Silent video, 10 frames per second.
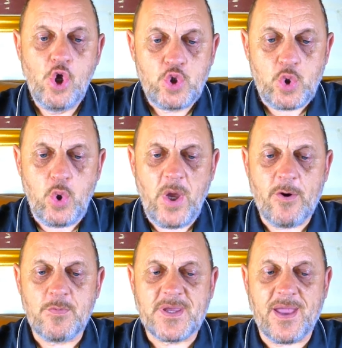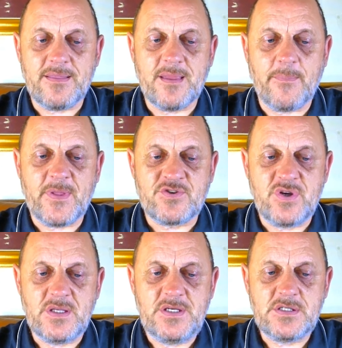Two helped kidnap
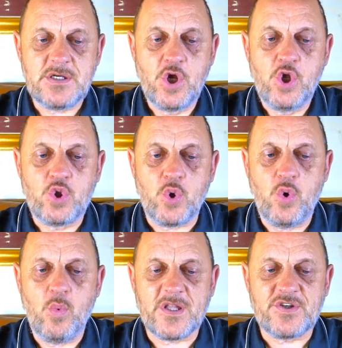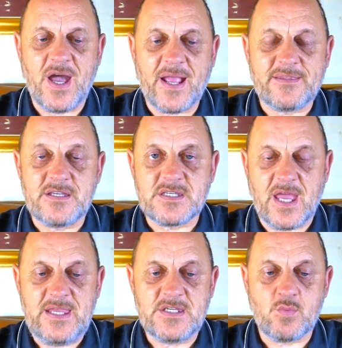Israelis. Two were tracked to
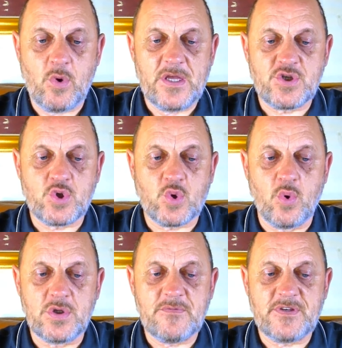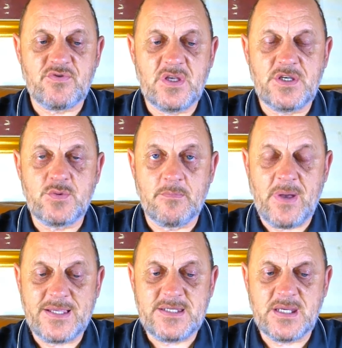sites where scores of Israelis were
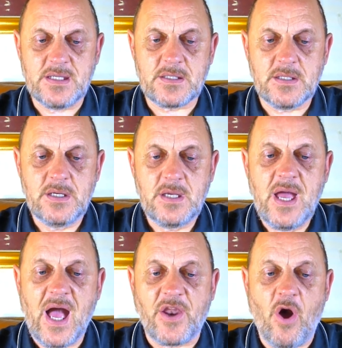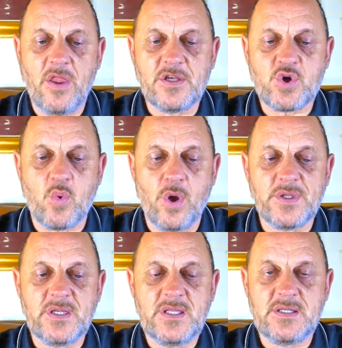massacred, and others
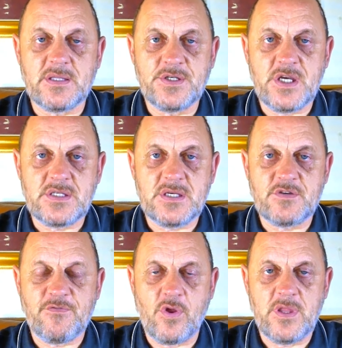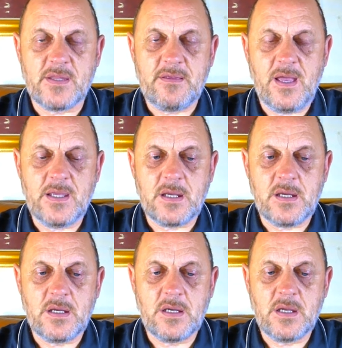coordinated logistics for the attack,
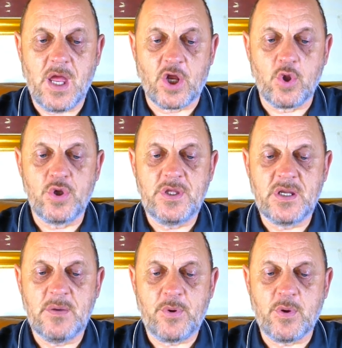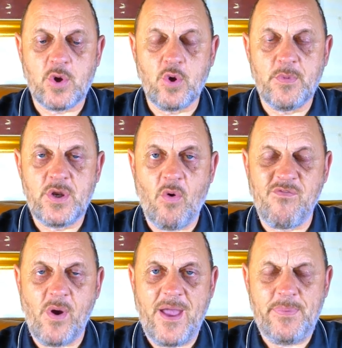including the procurement of
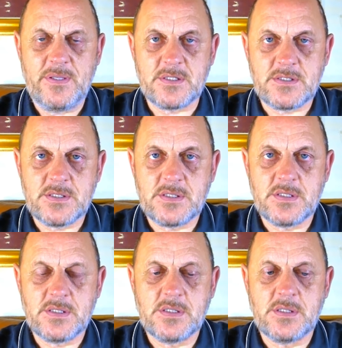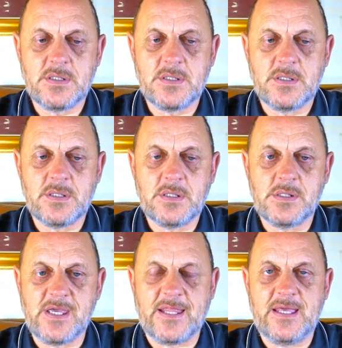weapons.
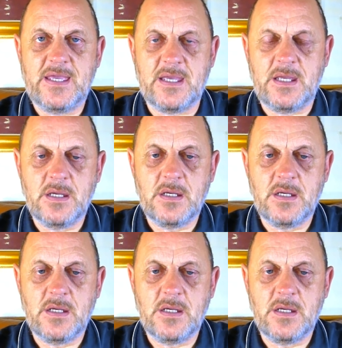Yet they,